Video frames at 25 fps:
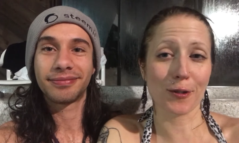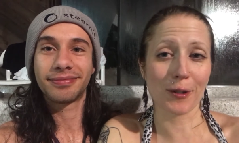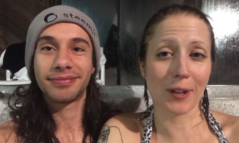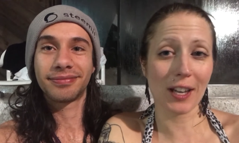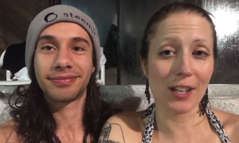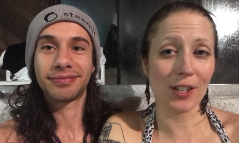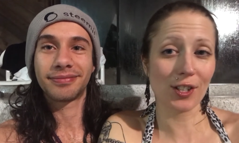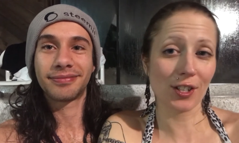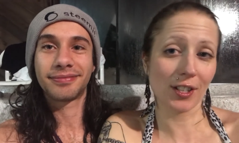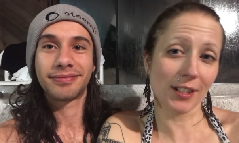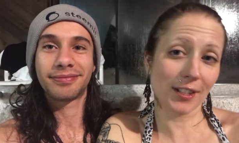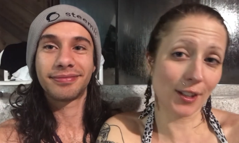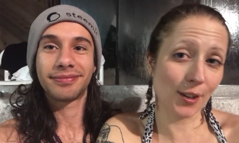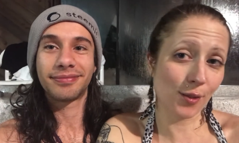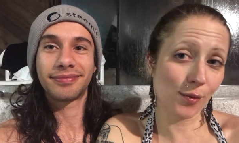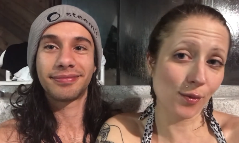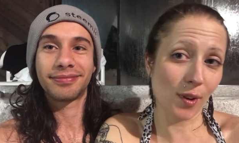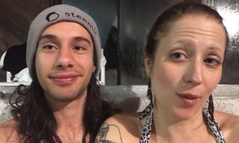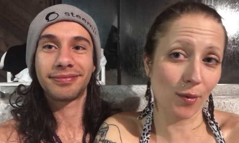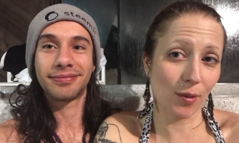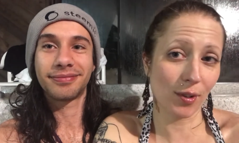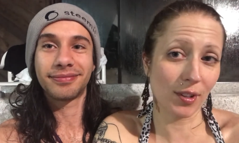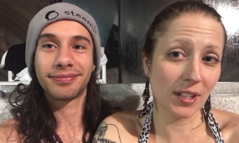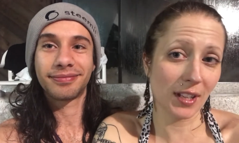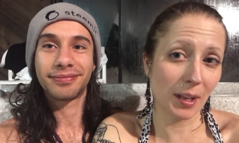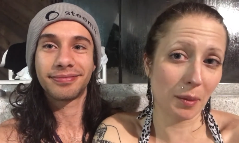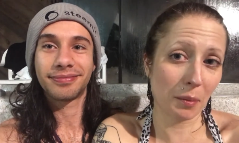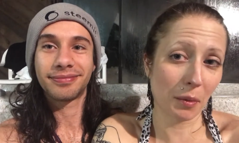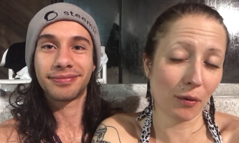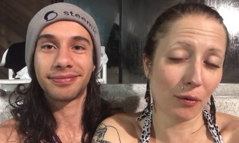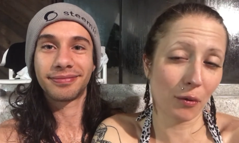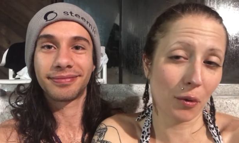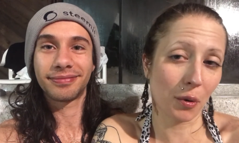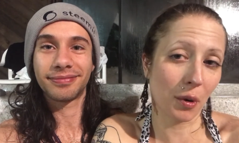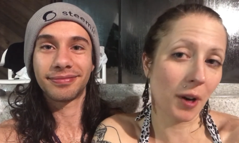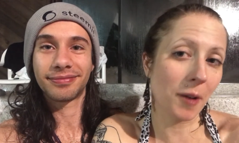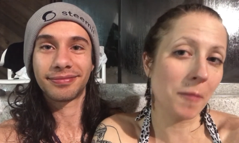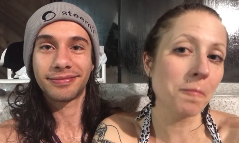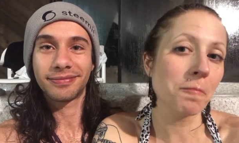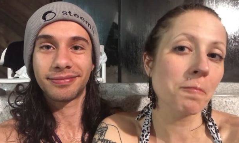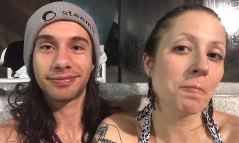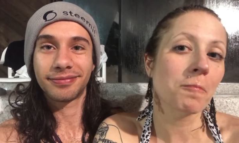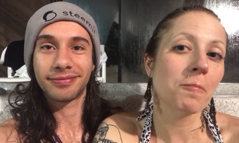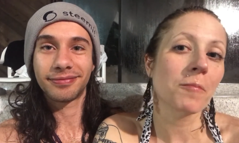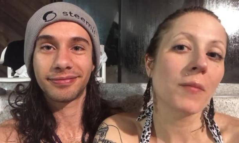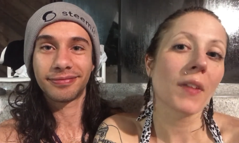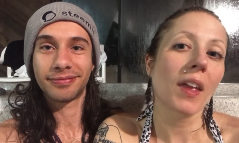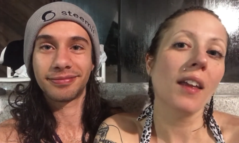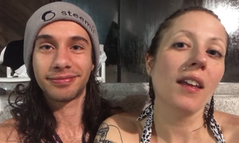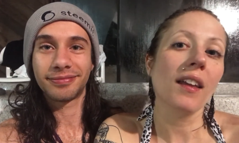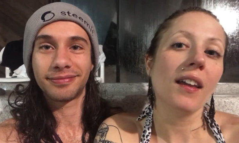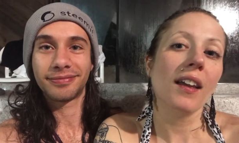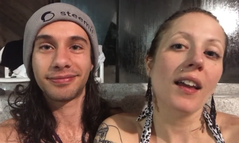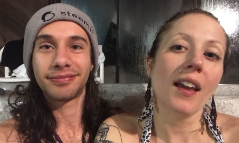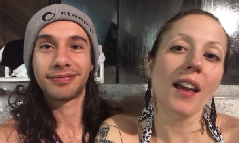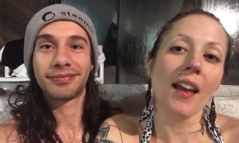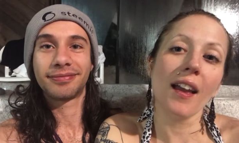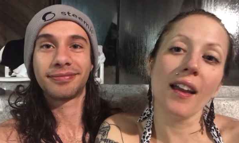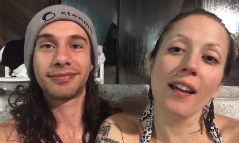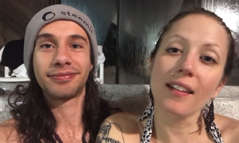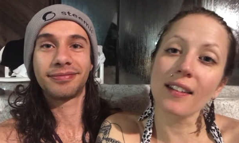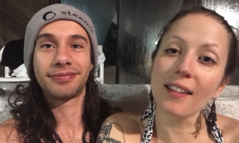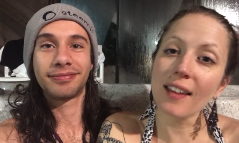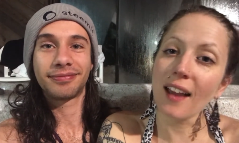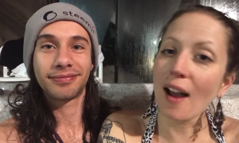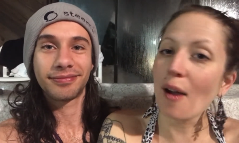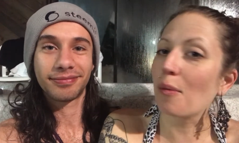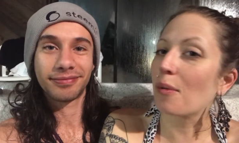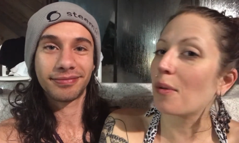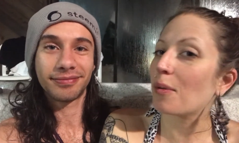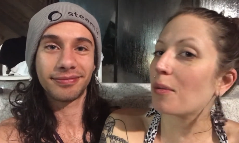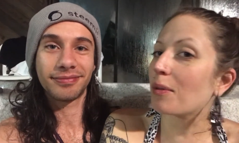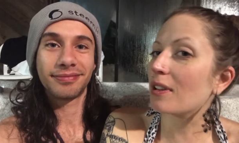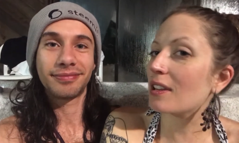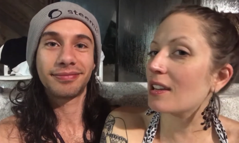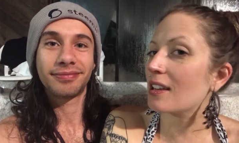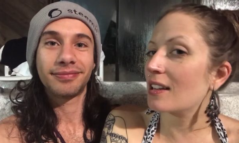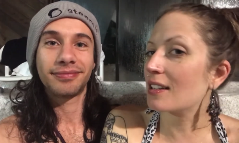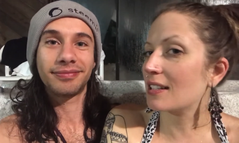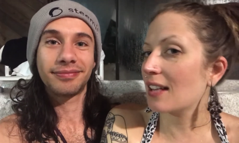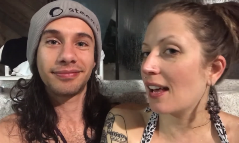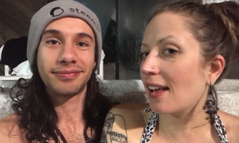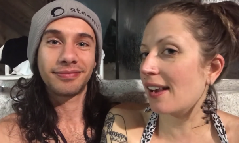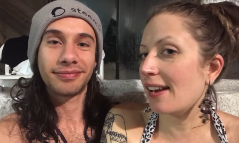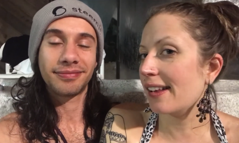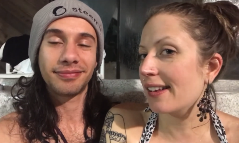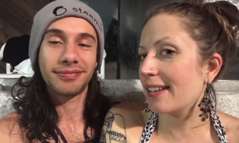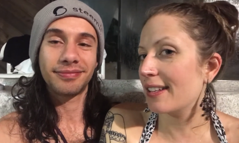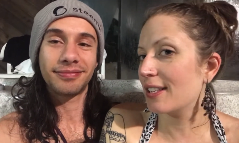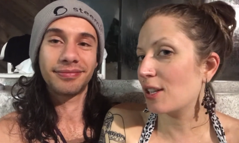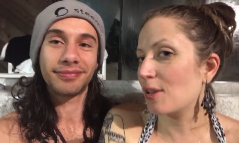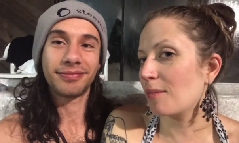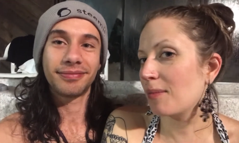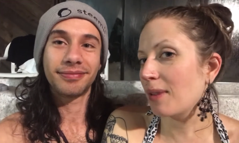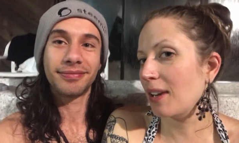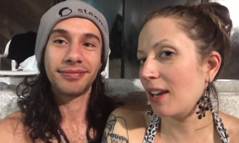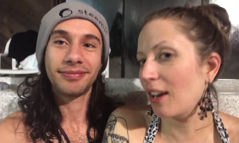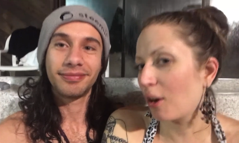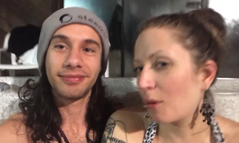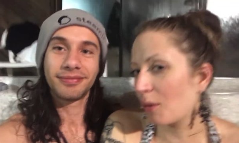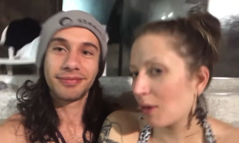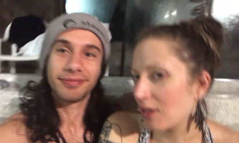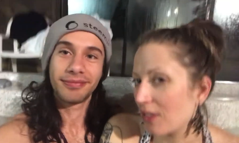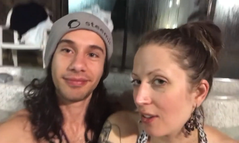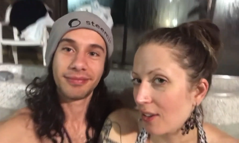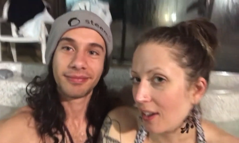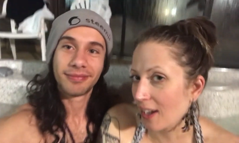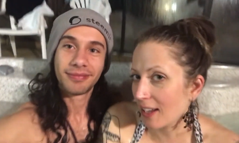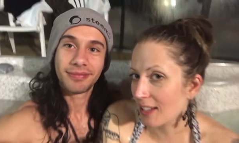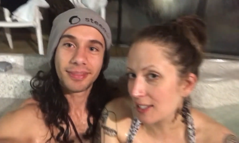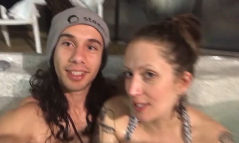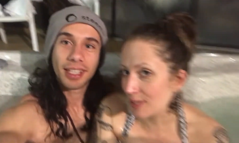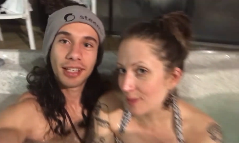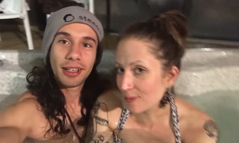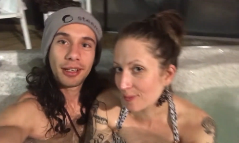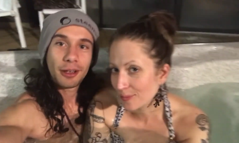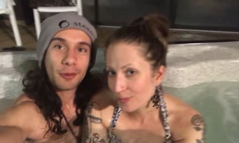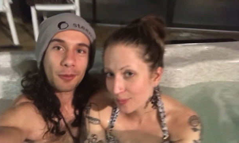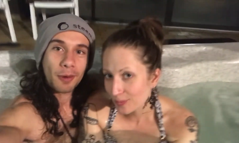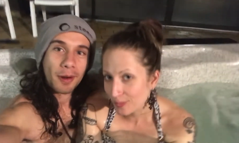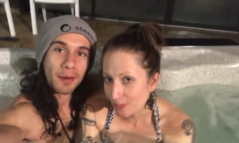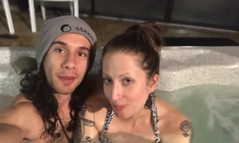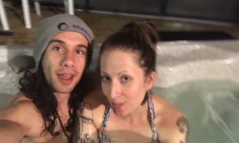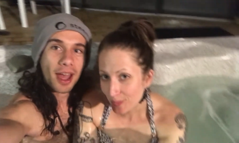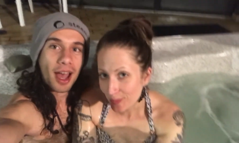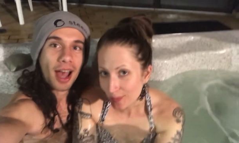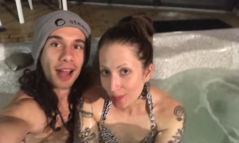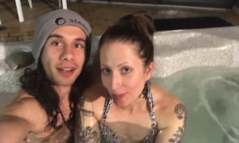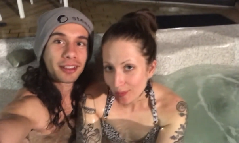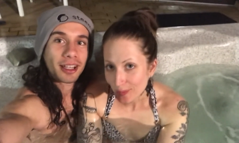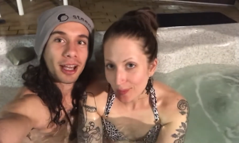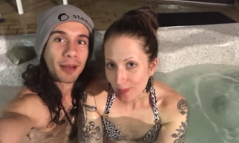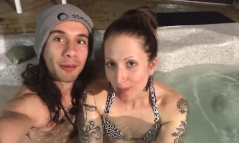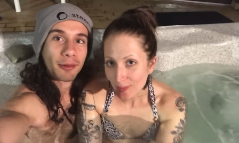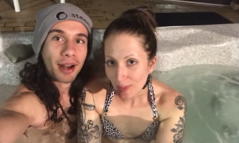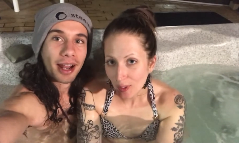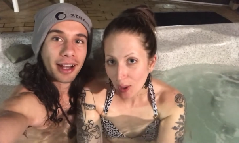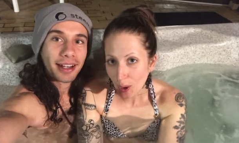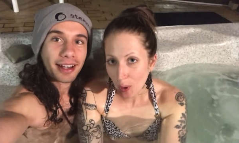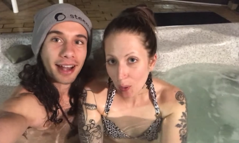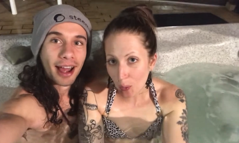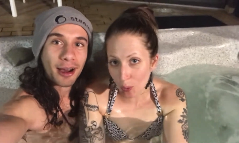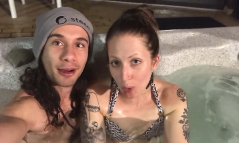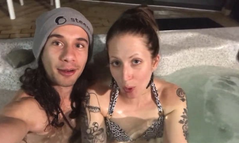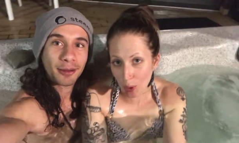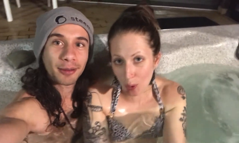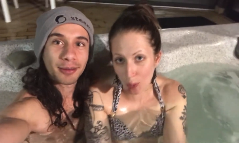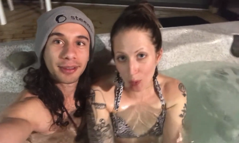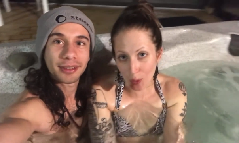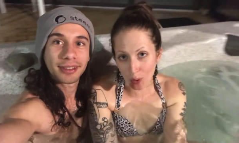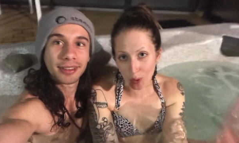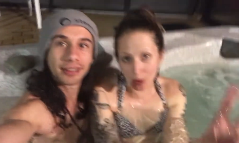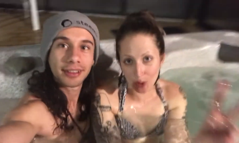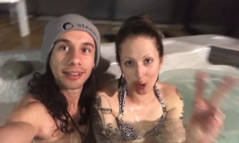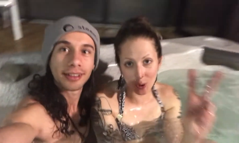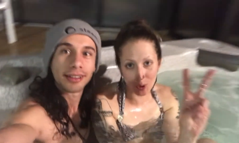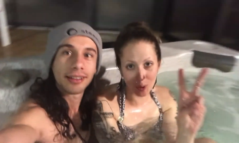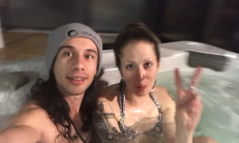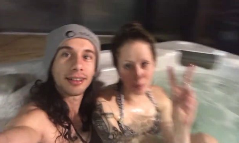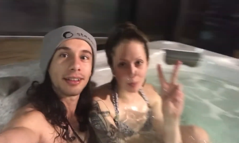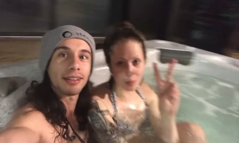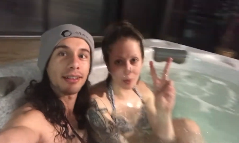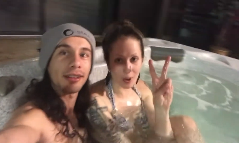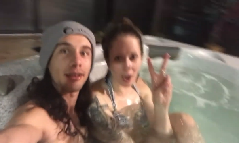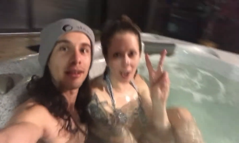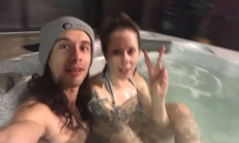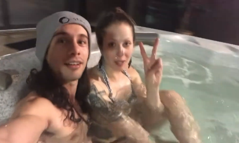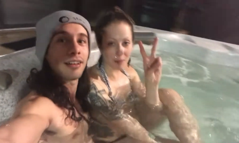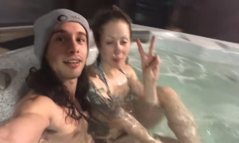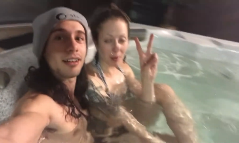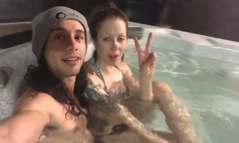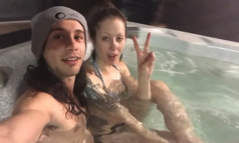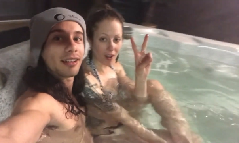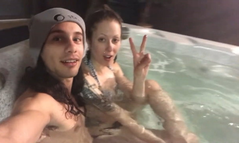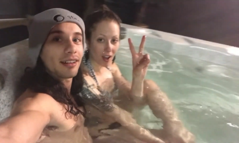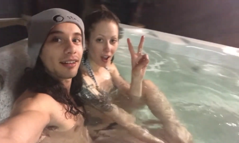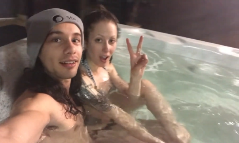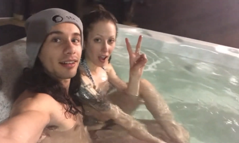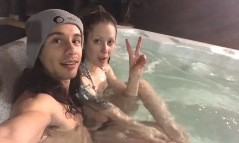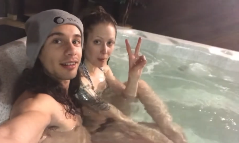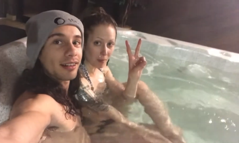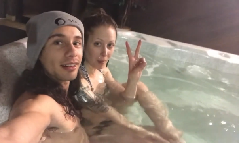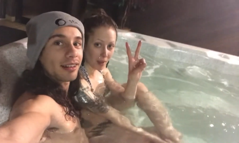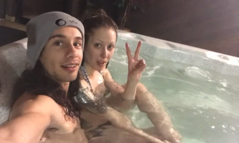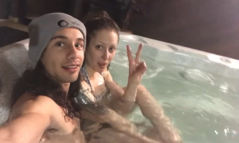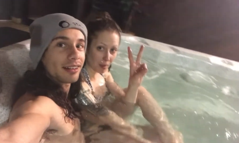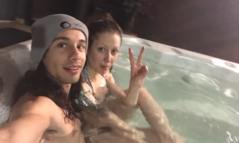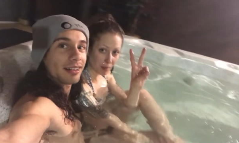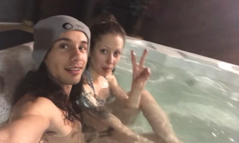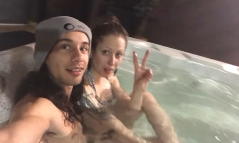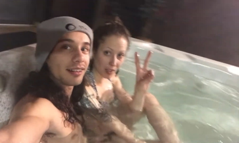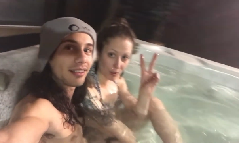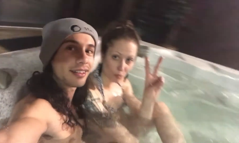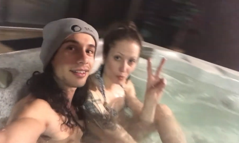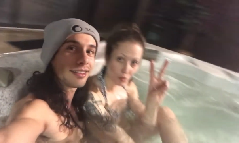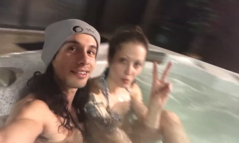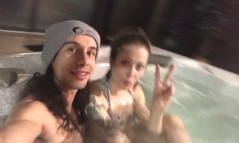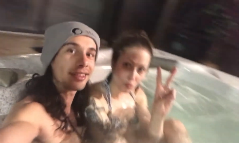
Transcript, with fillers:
Speaker 1: locations that you've never seen before. And yeah, we're really excited to be here with you guys. We're in the hot tub right now. Rocky Mountain High, baby.